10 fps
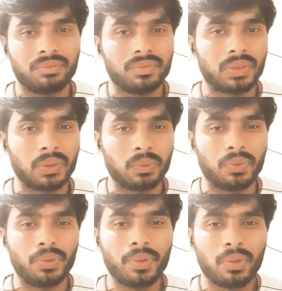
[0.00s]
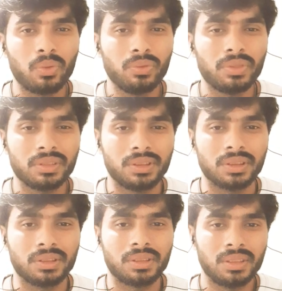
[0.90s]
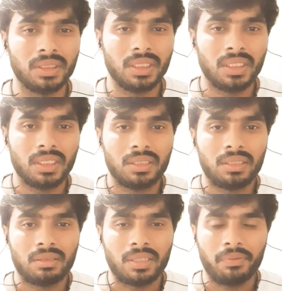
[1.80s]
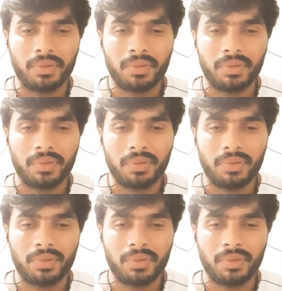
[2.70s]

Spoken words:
So do your own research. If